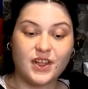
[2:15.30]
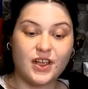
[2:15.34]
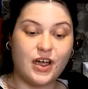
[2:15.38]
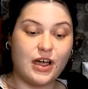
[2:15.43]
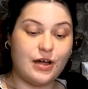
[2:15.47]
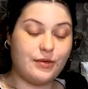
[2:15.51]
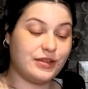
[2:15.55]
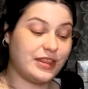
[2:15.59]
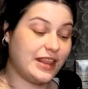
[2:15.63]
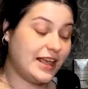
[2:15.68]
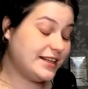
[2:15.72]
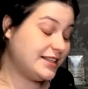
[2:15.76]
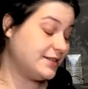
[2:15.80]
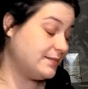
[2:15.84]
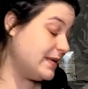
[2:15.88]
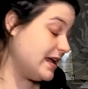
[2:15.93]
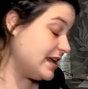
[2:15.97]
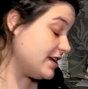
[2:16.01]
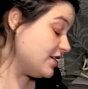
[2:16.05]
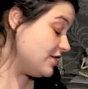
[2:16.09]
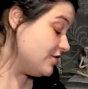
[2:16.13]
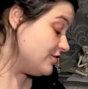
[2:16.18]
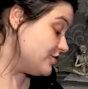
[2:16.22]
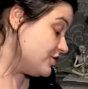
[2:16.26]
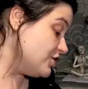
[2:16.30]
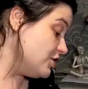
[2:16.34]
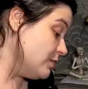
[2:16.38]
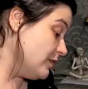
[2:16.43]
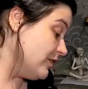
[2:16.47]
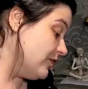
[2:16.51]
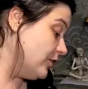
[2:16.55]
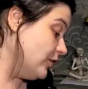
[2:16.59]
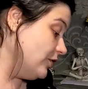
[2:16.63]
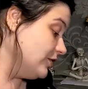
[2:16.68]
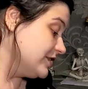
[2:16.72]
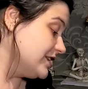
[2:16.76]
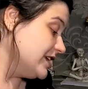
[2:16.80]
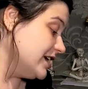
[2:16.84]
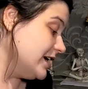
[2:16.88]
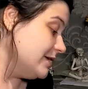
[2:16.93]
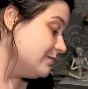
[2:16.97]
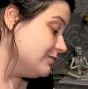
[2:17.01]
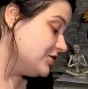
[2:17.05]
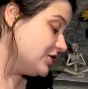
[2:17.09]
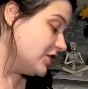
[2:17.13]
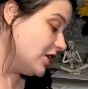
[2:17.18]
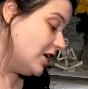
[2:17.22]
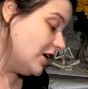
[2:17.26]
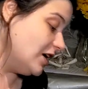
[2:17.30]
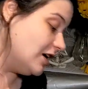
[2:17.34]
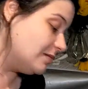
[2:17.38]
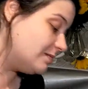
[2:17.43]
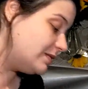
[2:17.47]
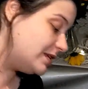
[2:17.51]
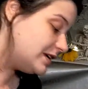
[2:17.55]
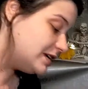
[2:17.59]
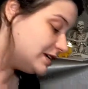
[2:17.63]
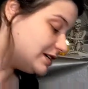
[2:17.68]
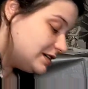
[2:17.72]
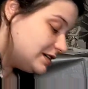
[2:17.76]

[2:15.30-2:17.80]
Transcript: I would like to make YouTube a full-time job.